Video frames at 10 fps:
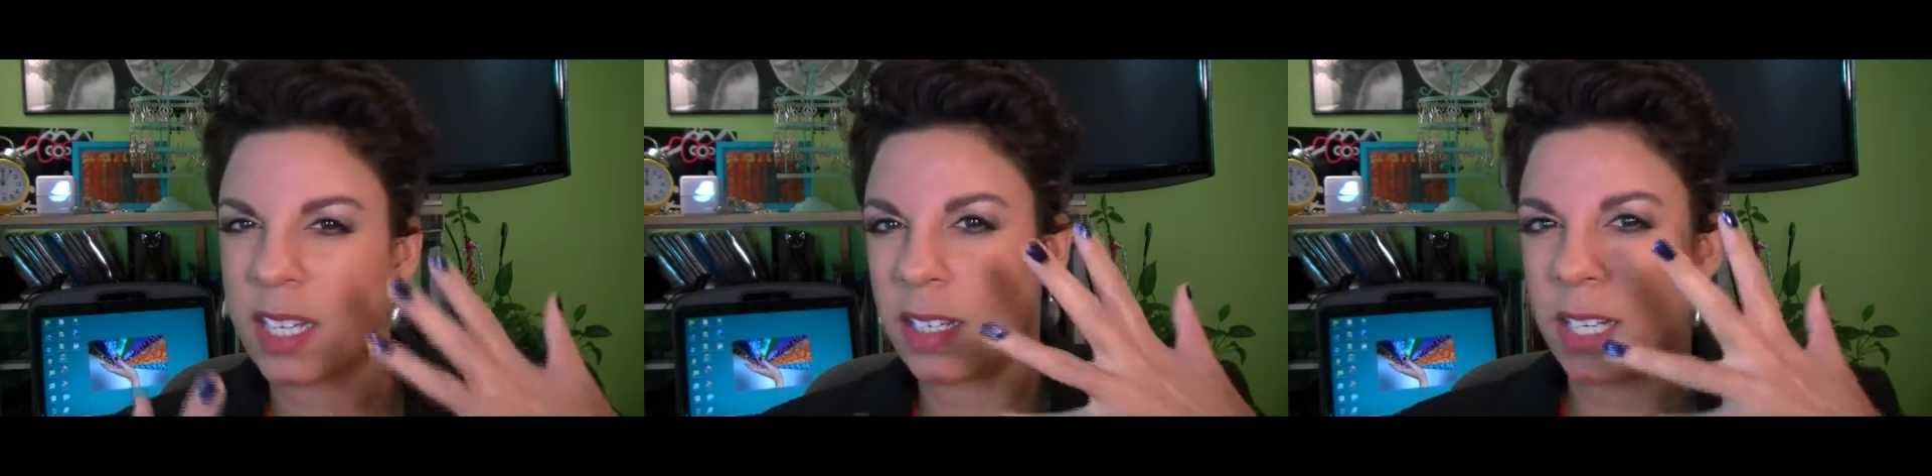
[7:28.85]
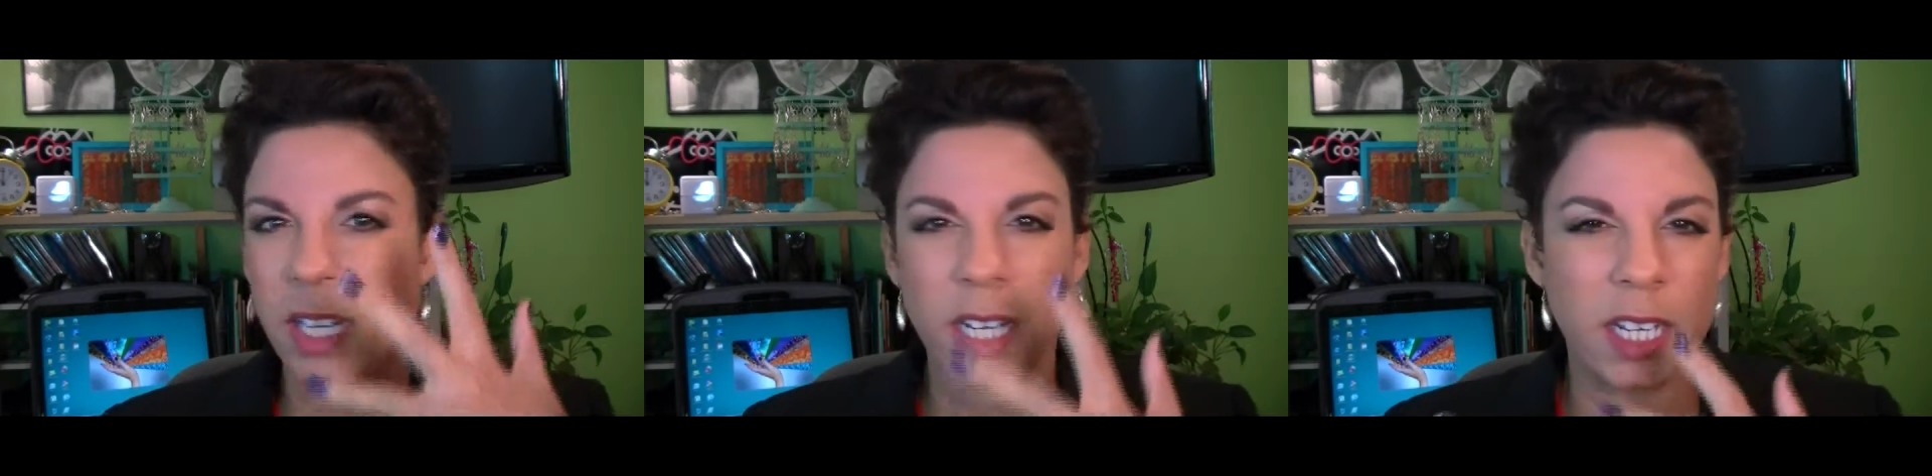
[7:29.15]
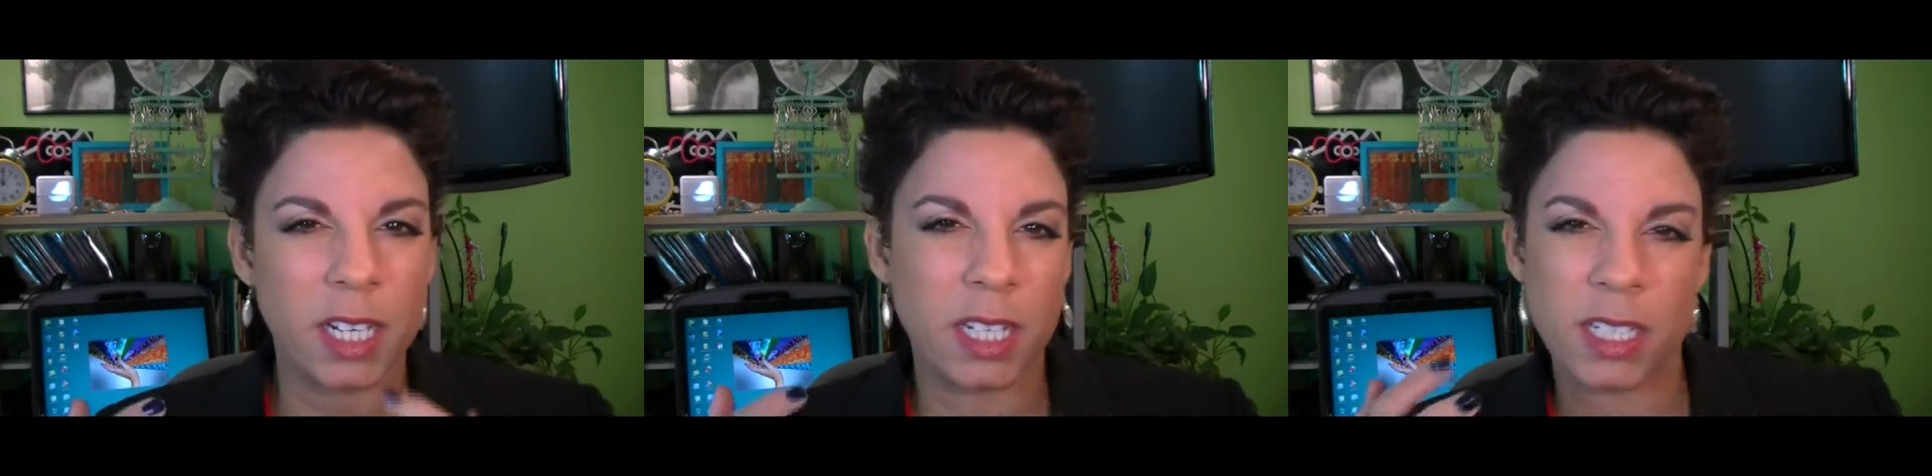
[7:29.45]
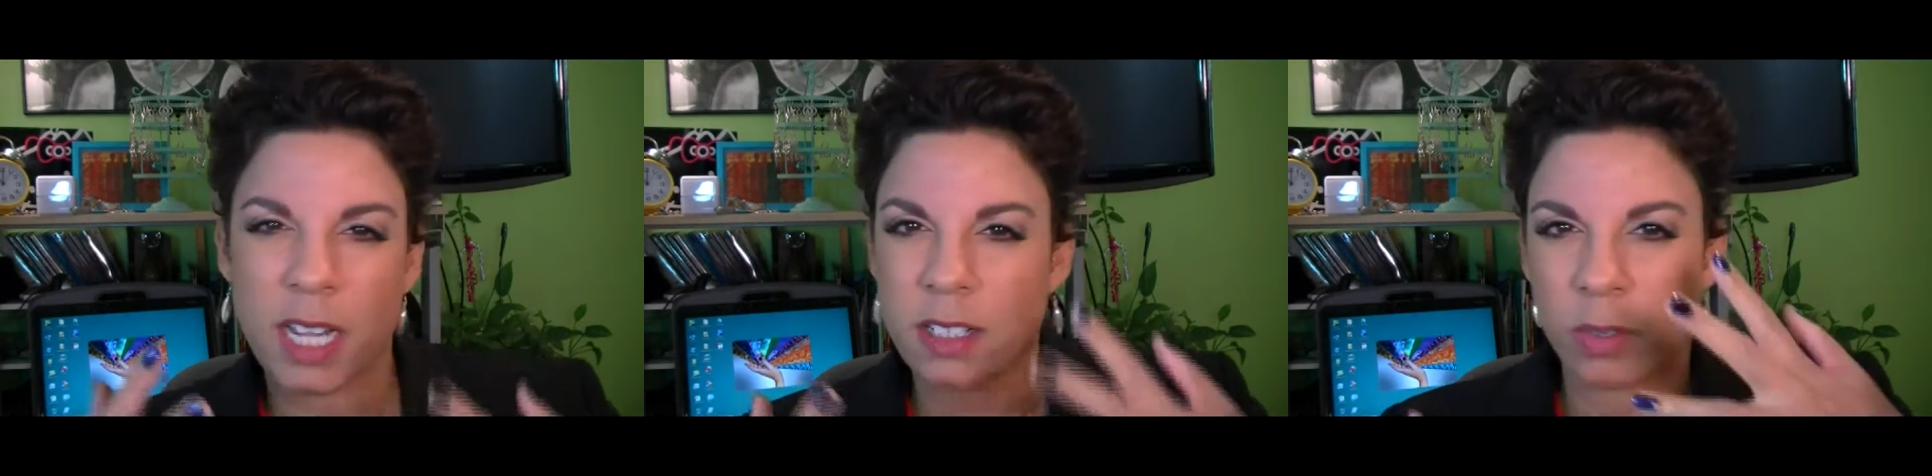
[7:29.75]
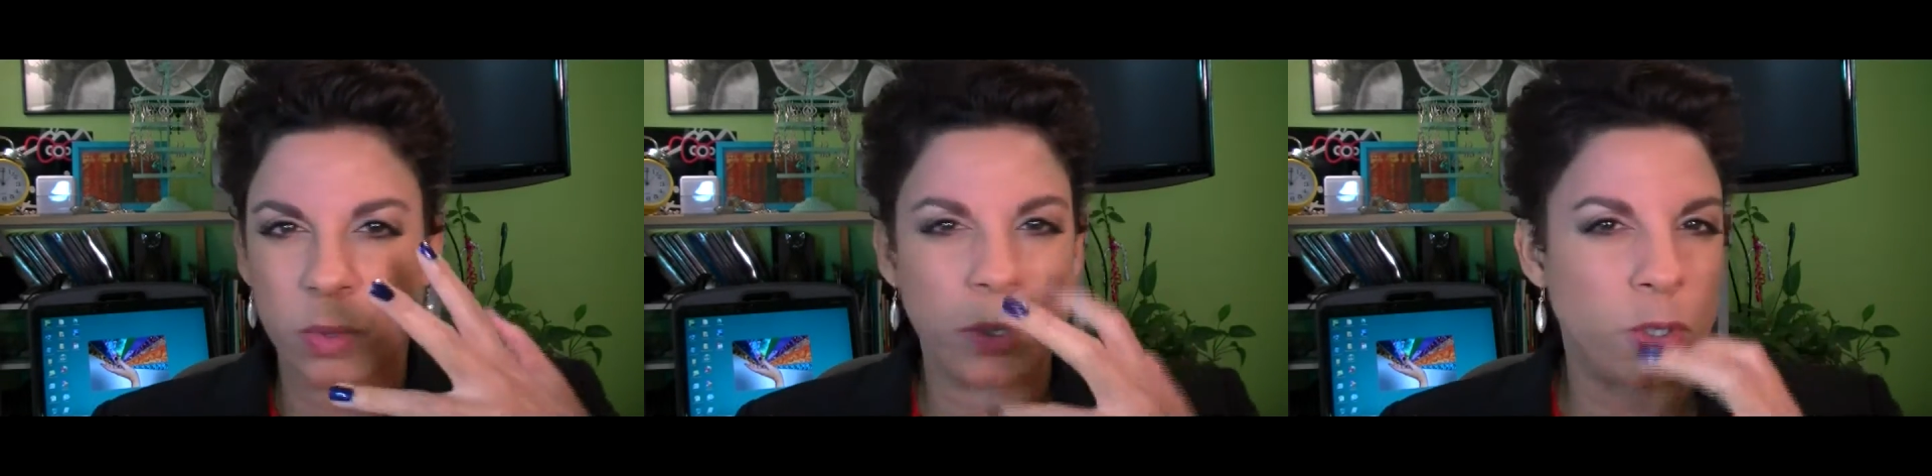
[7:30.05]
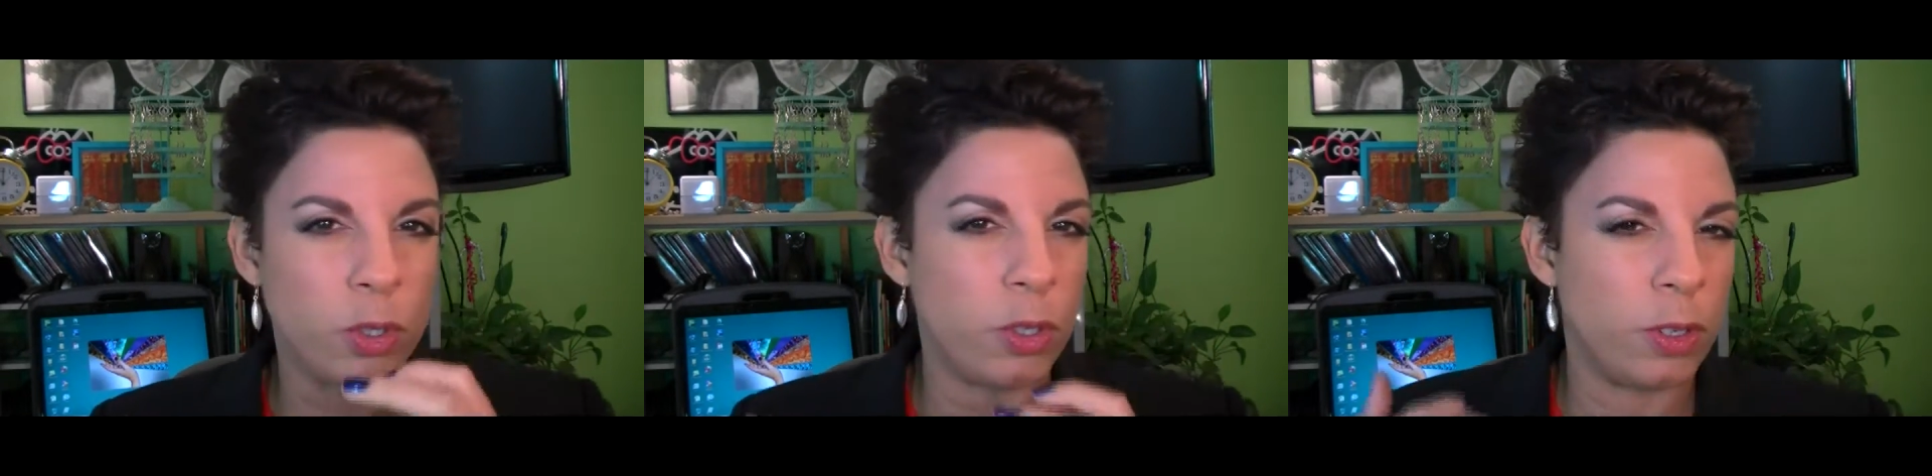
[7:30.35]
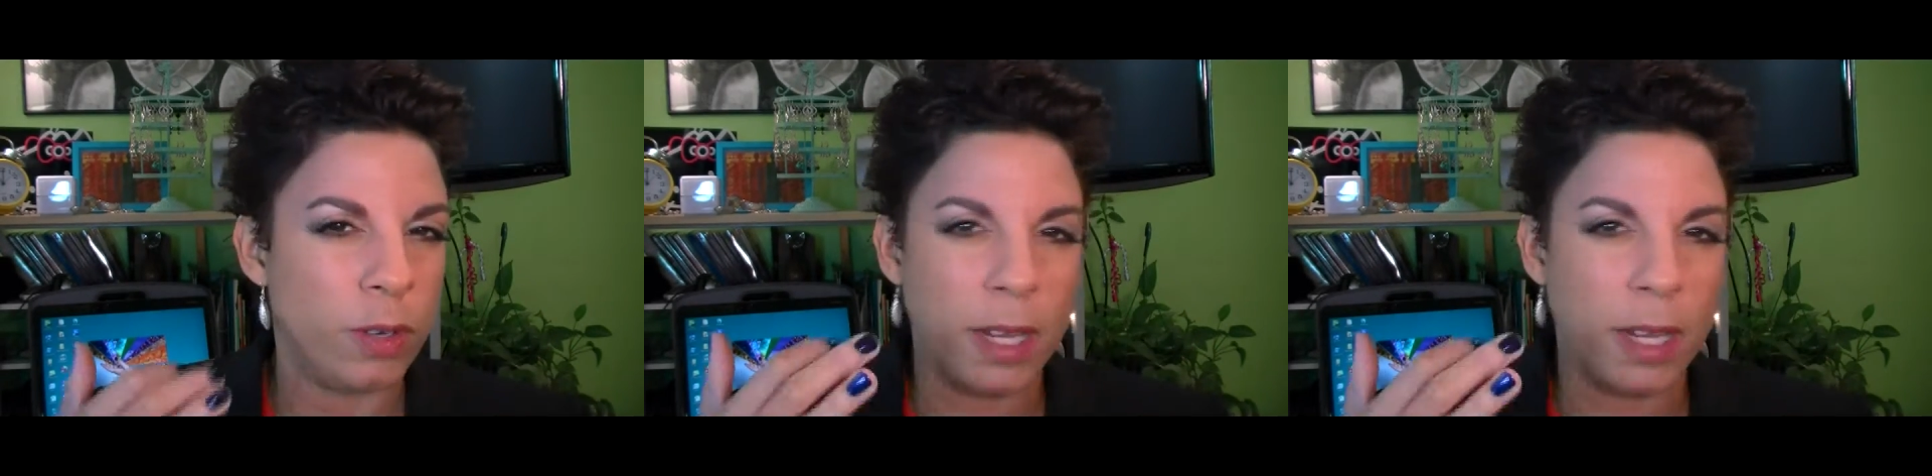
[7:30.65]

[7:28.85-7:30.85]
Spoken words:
and eating not so good